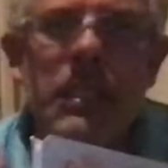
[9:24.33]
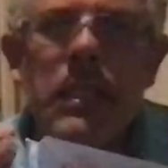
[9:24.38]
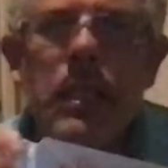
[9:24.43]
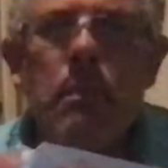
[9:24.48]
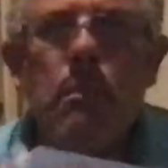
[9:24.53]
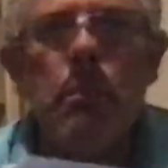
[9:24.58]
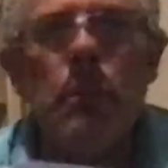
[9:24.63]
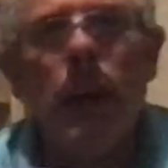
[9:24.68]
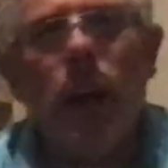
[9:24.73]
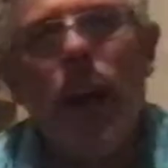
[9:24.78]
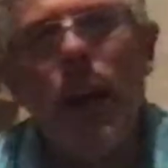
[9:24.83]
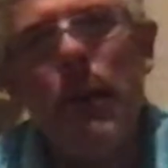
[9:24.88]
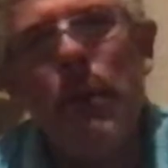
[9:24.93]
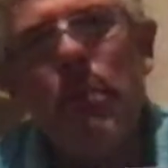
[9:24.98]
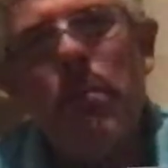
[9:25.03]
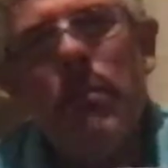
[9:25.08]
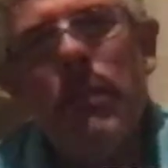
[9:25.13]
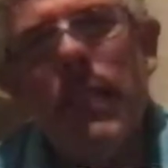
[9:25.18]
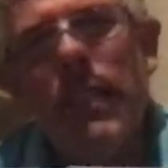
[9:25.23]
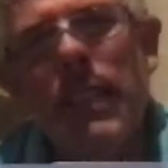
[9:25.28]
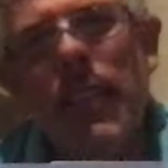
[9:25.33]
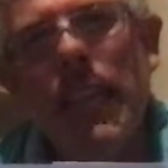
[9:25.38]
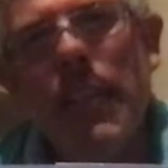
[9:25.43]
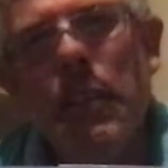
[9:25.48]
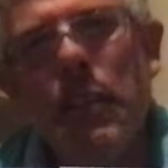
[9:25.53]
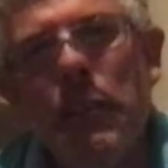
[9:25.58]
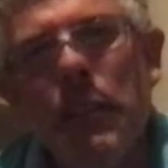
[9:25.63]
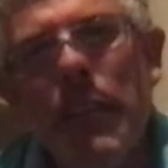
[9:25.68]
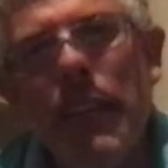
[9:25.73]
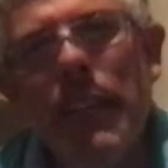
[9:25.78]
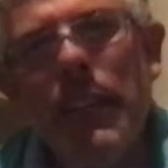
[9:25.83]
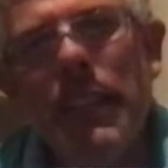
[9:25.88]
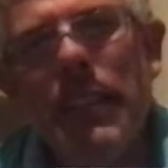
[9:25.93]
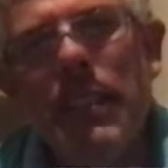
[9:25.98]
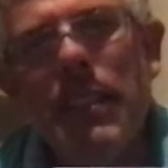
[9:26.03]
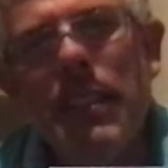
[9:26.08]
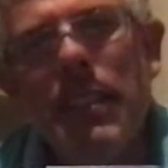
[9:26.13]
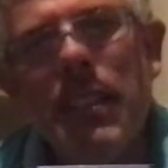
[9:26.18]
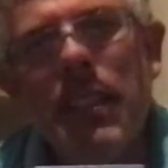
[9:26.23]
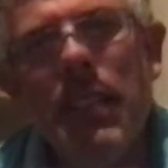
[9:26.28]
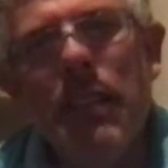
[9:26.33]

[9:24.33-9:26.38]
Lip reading: the problem that they created.